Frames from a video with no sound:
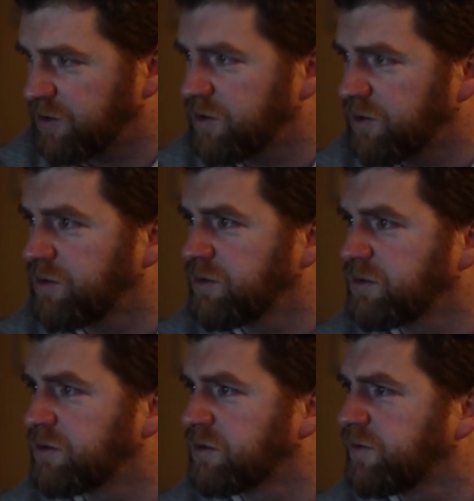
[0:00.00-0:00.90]
all,
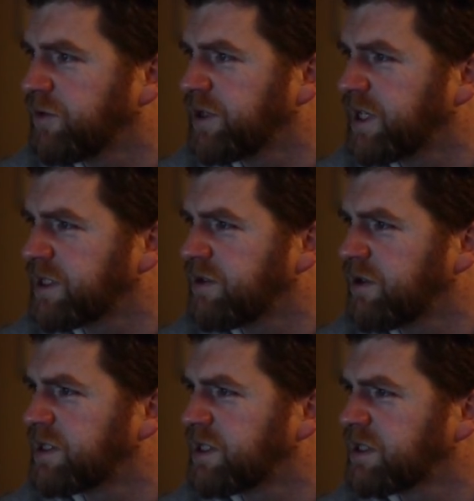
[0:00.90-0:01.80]
or
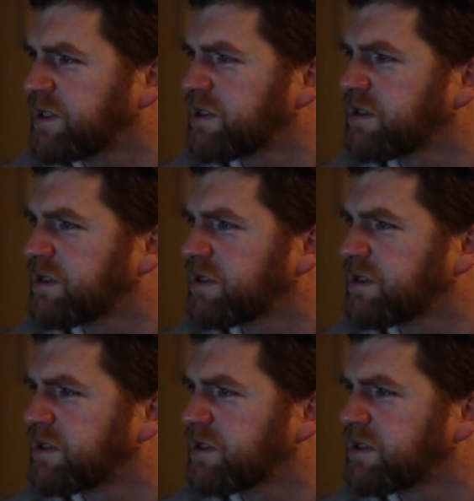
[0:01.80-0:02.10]
4,096.